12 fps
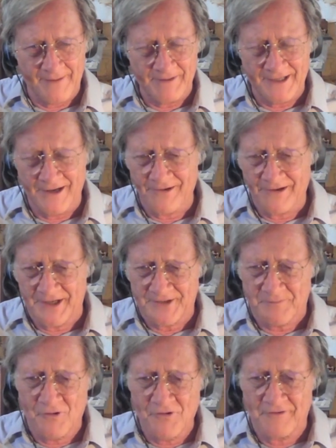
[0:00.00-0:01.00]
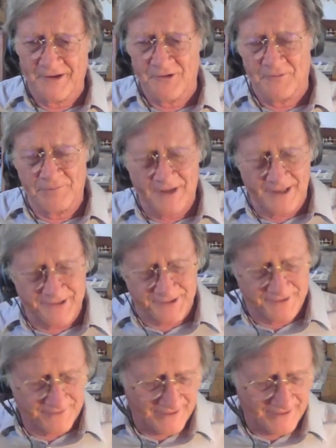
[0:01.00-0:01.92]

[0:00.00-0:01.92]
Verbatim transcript: I mean, here he's moving to a place